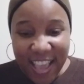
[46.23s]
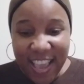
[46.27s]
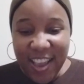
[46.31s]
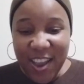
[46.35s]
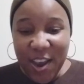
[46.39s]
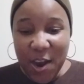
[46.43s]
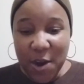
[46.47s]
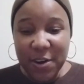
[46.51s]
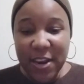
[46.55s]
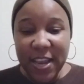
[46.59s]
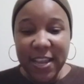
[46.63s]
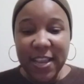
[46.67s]

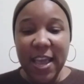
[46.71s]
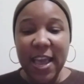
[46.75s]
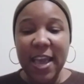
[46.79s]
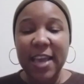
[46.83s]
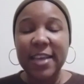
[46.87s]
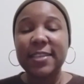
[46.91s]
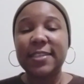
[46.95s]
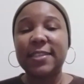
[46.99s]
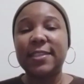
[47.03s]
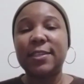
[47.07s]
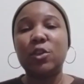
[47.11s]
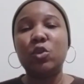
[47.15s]
All right,
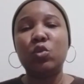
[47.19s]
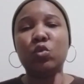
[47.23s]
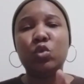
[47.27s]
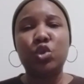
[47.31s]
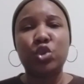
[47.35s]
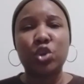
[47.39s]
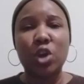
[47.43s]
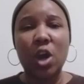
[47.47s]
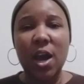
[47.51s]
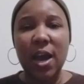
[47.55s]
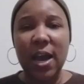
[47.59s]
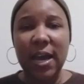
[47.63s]
guys, you
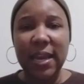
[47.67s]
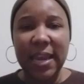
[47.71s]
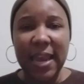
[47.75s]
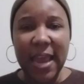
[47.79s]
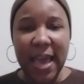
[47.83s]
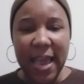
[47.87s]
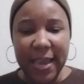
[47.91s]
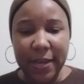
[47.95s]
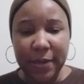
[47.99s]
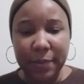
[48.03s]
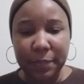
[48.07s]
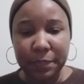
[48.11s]
draw a
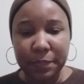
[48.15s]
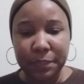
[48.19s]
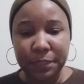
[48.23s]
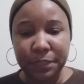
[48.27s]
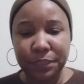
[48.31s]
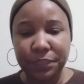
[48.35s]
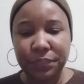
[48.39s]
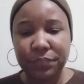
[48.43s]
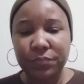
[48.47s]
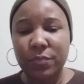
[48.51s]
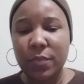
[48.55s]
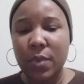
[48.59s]
line.
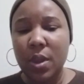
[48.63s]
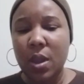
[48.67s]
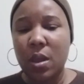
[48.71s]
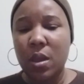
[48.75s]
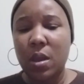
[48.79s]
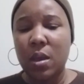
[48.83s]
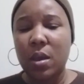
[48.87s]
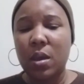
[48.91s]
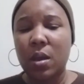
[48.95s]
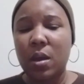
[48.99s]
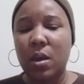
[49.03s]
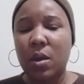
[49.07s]

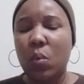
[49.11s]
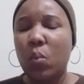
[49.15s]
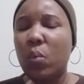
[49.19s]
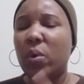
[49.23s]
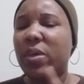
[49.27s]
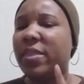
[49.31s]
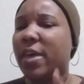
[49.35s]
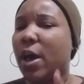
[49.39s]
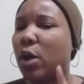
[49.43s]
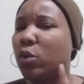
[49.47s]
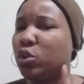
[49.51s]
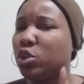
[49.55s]

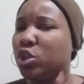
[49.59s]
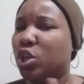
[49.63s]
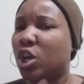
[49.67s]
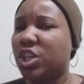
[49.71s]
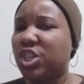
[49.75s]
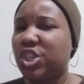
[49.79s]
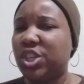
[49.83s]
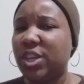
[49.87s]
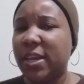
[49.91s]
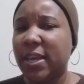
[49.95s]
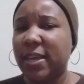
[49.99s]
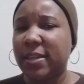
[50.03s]
Without
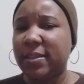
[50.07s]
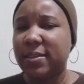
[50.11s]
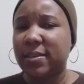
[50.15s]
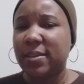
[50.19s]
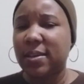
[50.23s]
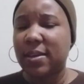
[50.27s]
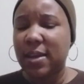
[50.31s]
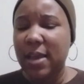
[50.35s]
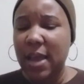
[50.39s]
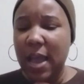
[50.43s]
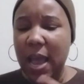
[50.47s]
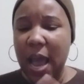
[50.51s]
touching it,
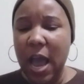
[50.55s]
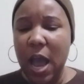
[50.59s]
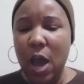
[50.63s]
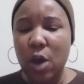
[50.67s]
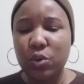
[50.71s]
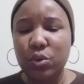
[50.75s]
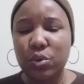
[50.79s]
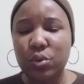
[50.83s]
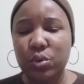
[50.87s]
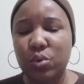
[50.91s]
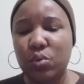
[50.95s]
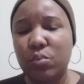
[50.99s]
how
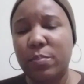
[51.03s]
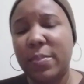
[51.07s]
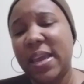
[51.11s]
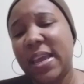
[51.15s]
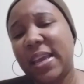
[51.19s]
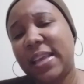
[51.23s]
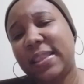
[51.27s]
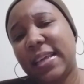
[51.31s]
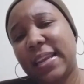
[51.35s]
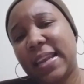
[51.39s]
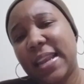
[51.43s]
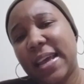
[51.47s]
do you
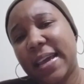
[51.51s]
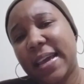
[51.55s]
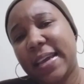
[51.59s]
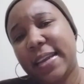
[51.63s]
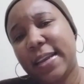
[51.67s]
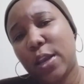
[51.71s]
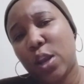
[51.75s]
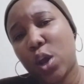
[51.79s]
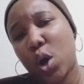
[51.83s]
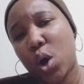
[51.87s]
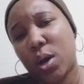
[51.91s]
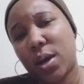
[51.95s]
make the
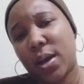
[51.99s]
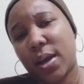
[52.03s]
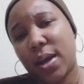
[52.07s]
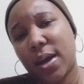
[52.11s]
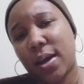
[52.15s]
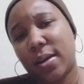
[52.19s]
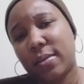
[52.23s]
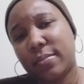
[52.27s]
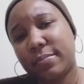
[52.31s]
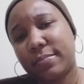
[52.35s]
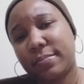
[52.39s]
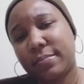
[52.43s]
line longer?
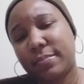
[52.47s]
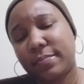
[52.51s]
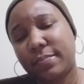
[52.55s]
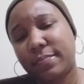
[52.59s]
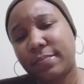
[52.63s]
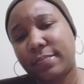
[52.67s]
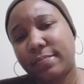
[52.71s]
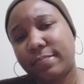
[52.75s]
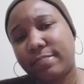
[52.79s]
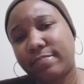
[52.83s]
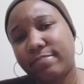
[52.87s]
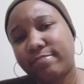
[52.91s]

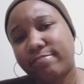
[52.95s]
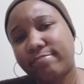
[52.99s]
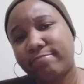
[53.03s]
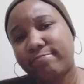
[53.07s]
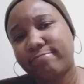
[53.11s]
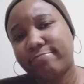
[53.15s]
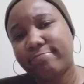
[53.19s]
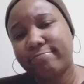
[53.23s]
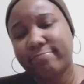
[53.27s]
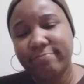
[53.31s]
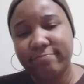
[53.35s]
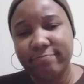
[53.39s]

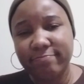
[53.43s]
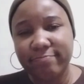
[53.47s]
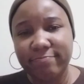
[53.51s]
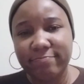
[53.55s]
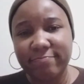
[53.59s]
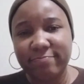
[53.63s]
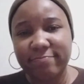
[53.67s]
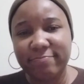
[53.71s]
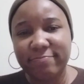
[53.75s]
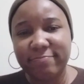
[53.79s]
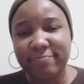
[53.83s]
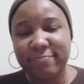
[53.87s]

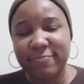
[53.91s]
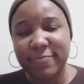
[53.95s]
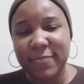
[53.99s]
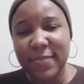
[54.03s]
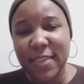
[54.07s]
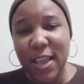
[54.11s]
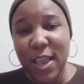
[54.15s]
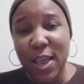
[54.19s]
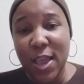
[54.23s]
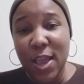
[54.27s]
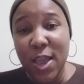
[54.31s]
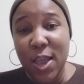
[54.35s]

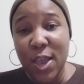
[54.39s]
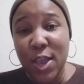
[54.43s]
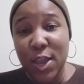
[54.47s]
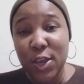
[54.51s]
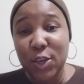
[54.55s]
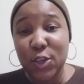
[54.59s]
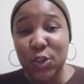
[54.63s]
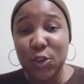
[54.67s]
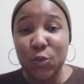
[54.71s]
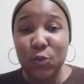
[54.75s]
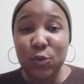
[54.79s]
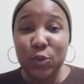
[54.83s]

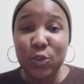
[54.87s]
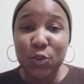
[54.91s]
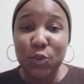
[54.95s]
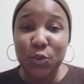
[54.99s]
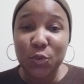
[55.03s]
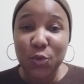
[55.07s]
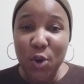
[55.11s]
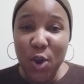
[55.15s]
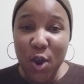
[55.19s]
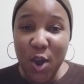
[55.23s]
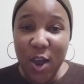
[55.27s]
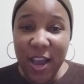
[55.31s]
You
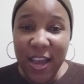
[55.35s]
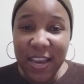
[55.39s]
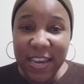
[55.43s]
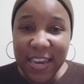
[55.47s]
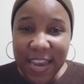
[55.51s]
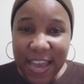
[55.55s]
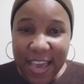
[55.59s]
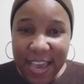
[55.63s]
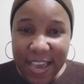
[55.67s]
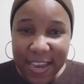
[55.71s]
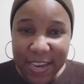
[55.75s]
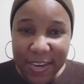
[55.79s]
draw a
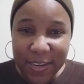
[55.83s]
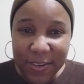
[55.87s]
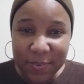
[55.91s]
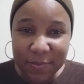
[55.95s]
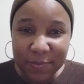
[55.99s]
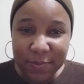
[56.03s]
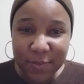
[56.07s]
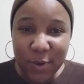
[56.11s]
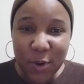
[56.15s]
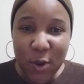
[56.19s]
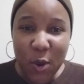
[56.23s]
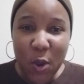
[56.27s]
line.
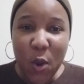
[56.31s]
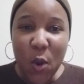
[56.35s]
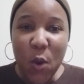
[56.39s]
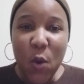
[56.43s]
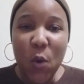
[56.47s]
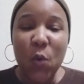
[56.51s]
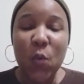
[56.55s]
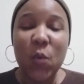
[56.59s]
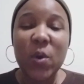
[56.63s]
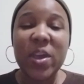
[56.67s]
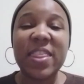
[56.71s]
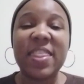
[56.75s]

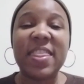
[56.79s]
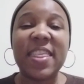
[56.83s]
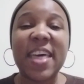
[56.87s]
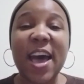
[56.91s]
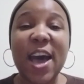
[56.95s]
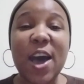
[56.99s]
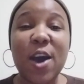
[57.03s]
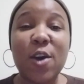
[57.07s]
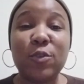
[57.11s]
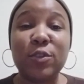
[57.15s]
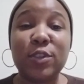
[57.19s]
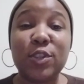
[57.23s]

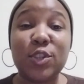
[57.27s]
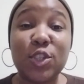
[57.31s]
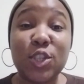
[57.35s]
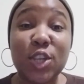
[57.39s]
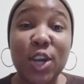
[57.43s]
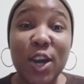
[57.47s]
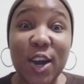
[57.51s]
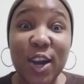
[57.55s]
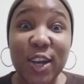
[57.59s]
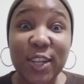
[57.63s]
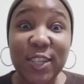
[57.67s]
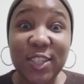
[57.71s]
Without
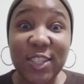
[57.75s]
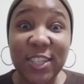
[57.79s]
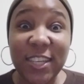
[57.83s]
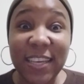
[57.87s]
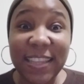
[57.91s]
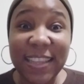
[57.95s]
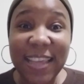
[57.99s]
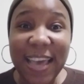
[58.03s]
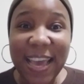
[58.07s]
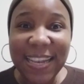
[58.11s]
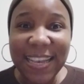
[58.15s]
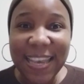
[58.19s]

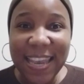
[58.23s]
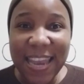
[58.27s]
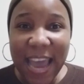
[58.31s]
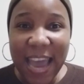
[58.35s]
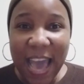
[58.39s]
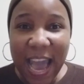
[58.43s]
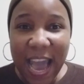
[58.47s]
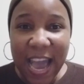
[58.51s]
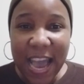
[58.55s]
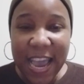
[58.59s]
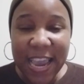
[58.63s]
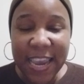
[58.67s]
touching that
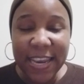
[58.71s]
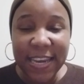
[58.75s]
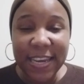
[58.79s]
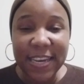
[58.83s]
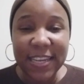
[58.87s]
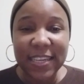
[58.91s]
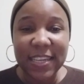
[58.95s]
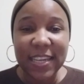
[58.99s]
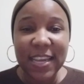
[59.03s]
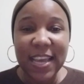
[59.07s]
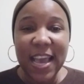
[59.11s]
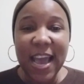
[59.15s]
line,
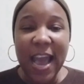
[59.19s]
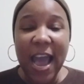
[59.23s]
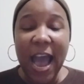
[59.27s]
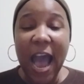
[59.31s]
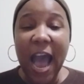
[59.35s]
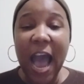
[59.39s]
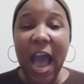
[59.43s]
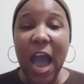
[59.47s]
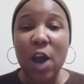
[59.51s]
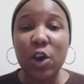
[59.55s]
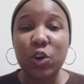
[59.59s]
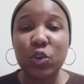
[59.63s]

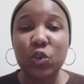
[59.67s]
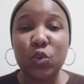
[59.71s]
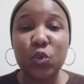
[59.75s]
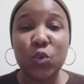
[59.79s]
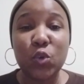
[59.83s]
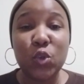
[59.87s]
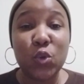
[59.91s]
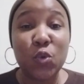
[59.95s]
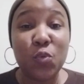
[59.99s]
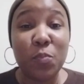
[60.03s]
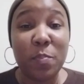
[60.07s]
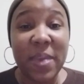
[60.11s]
how do
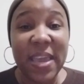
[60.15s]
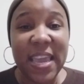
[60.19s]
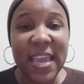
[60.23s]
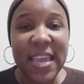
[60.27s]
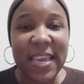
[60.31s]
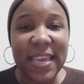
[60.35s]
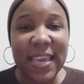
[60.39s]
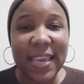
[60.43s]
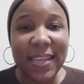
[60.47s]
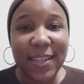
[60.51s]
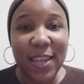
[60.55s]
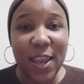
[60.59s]
you
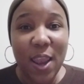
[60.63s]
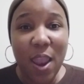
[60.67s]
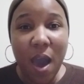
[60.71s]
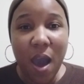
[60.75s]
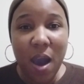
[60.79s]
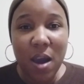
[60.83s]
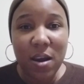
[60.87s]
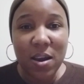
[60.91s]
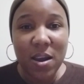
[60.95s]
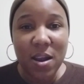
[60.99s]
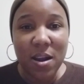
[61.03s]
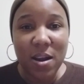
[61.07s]
make it
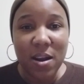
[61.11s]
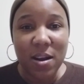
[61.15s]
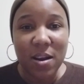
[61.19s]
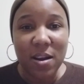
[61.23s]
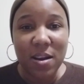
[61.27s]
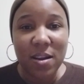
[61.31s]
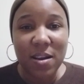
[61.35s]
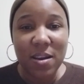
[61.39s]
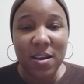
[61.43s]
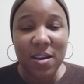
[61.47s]
longer?